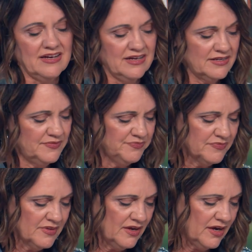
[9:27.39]
And
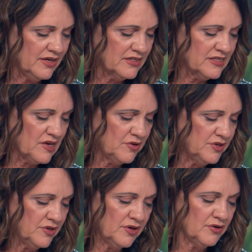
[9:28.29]
and so
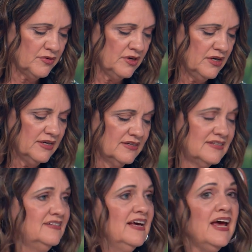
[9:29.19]
you know,
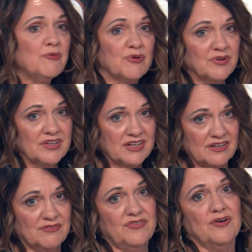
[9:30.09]
today we're really
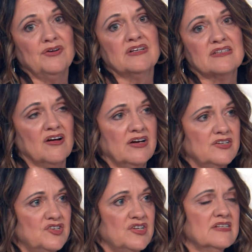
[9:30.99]
going to focus yeah.
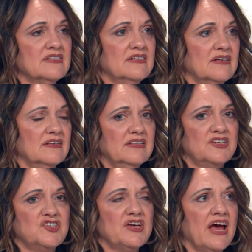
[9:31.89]
on just the,
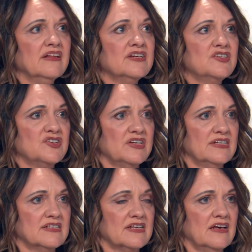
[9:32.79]
the
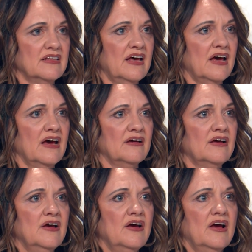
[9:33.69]
challenges
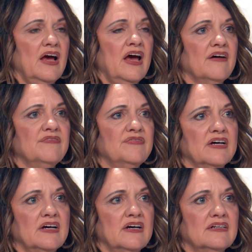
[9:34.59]
that
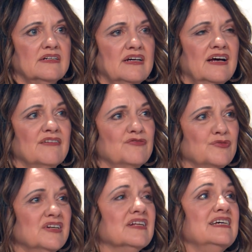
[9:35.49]
have have
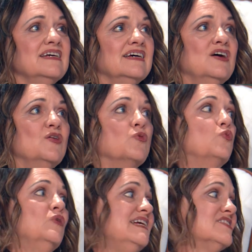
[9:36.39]
really
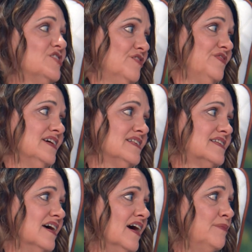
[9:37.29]
resurfaced. Yeah.